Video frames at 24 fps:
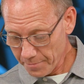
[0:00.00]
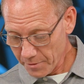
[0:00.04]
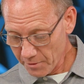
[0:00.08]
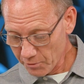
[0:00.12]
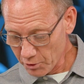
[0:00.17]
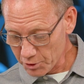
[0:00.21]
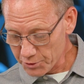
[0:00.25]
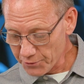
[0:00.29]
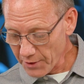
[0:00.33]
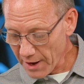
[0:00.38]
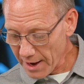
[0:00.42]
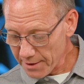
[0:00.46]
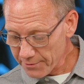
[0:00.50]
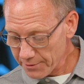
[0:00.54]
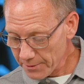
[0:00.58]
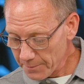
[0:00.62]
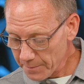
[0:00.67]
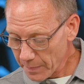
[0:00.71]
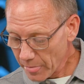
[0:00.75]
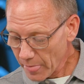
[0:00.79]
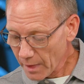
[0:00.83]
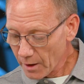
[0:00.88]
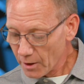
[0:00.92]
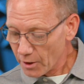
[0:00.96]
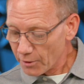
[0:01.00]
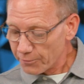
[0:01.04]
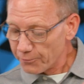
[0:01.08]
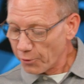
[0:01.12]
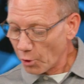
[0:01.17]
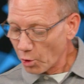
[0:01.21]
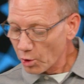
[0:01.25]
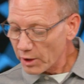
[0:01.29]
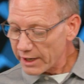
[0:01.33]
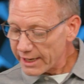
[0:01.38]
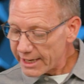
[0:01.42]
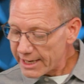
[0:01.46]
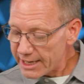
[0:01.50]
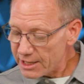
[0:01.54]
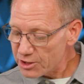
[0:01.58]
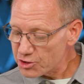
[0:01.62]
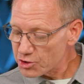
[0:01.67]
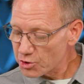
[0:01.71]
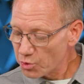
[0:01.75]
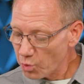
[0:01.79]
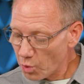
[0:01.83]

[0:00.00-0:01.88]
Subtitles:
Verse 5, for each